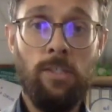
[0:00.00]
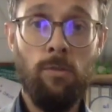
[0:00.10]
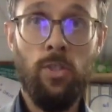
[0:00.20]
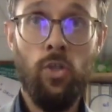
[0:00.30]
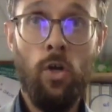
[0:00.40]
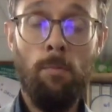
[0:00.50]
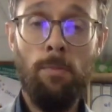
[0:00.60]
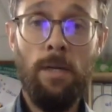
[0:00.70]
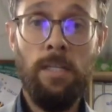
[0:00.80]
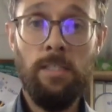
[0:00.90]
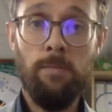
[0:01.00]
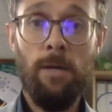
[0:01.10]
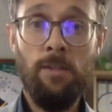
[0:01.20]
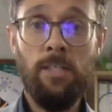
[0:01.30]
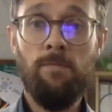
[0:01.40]
a job, and it's
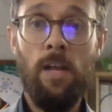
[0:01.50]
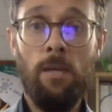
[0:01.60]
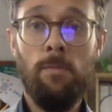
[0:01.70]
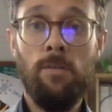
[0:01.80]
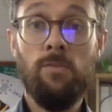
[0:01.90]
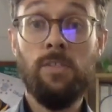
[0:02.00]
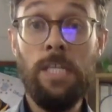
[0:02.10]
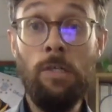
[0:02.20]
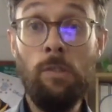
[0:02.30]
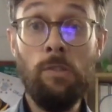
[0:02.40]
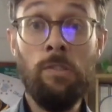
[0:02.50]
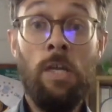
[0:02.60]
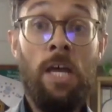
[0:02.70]
about the development of skills